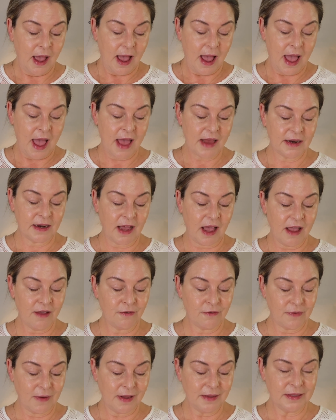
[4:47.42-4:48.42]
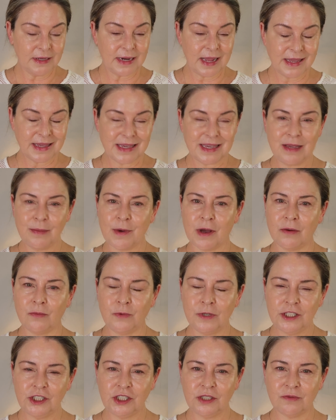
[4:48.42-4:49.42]
And I find that I keep on
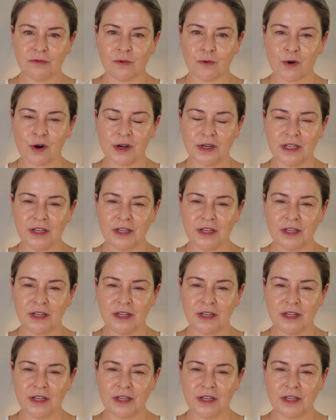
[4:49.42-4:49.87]
reaching for it,